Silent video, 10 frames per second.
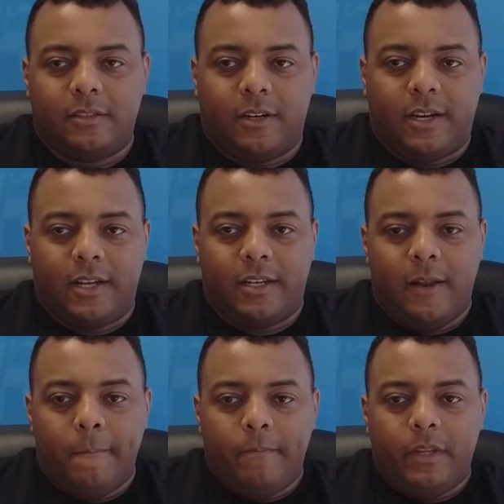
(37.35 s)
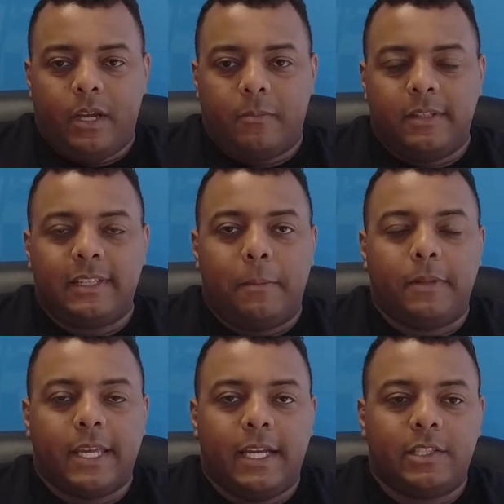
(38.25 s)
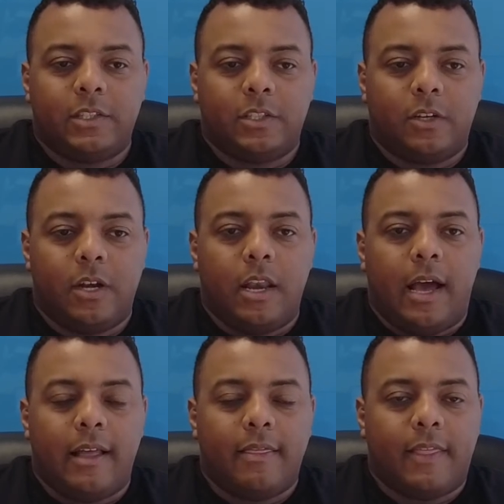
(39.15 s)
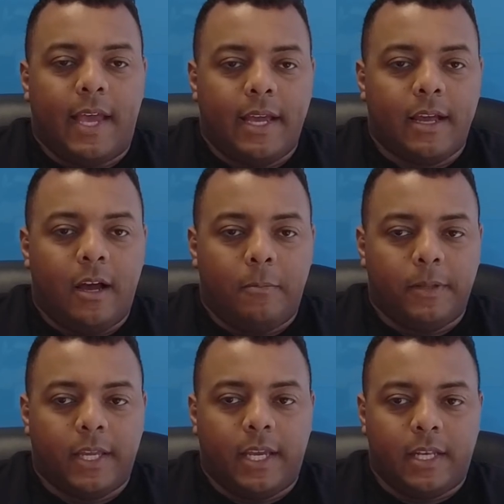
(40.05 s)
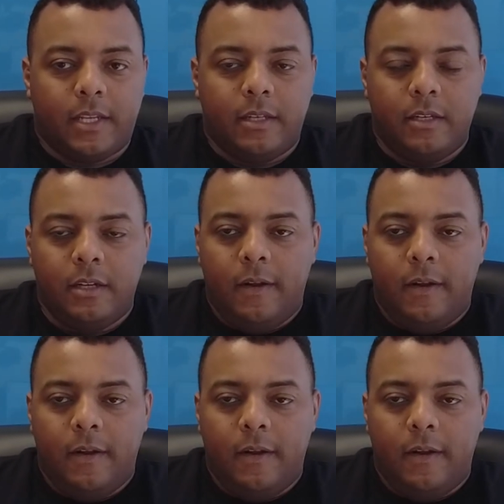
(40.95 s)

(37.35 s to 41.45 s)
All right, these applications are not that complicated.